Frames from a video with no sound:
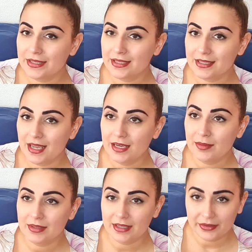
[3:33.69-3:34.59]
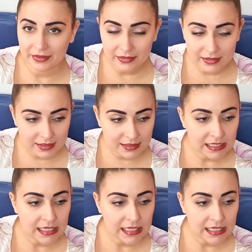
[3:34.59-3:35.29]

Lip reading: design materials,